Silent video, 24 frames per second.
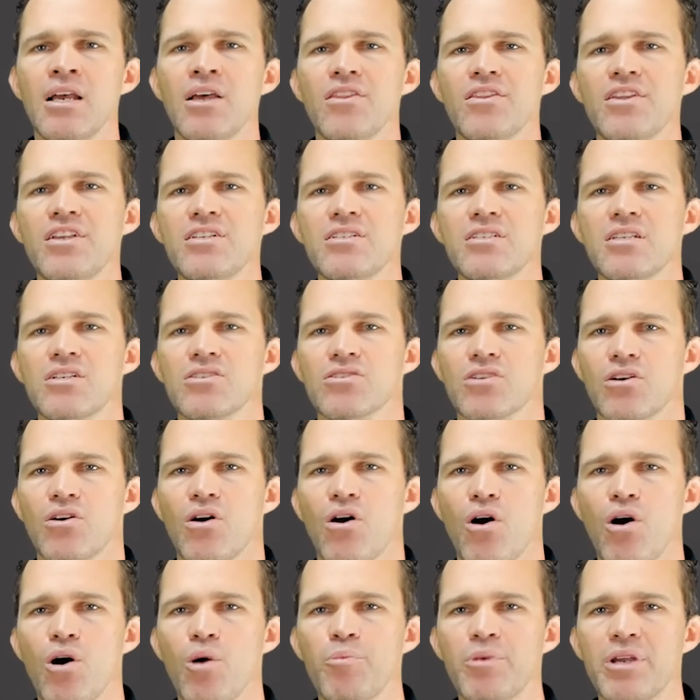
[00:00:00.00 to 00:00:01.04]
These things are
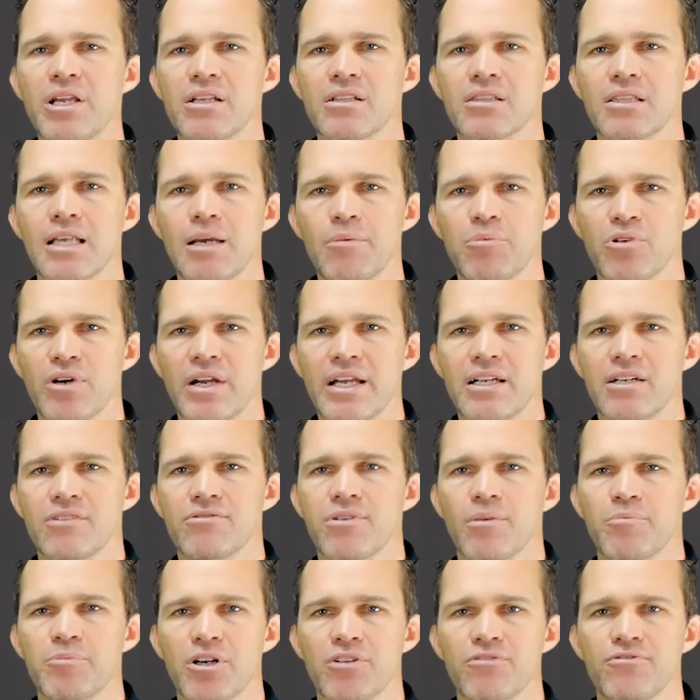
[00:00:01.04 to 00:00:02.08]
all being liberated
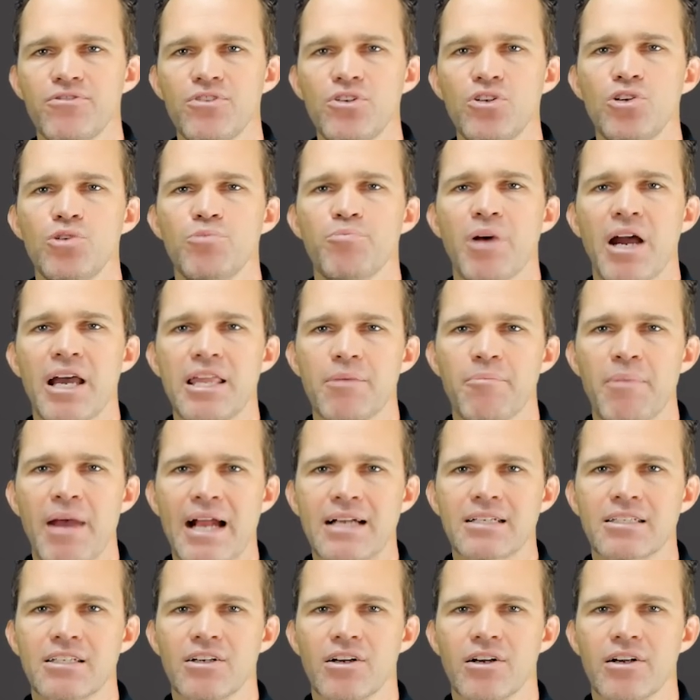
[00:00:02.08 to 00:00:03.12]
from your food by the
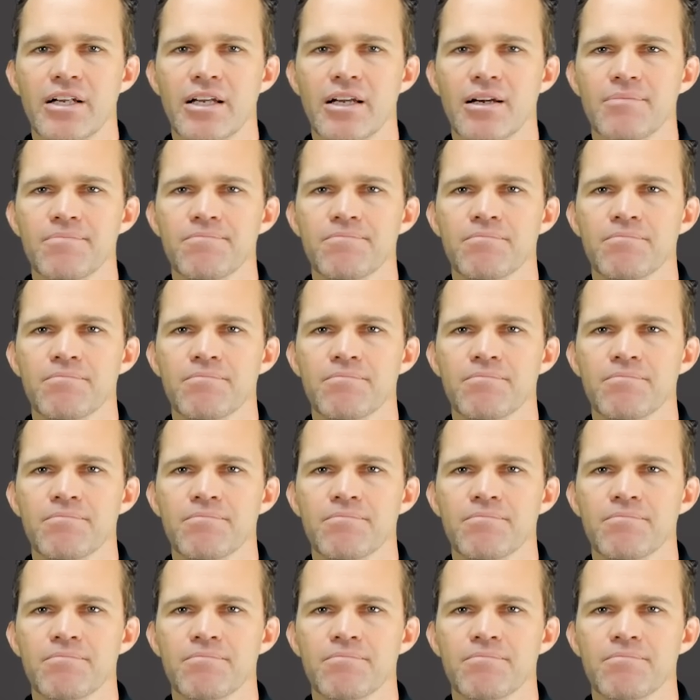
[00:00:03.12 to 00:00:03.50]
bacteria.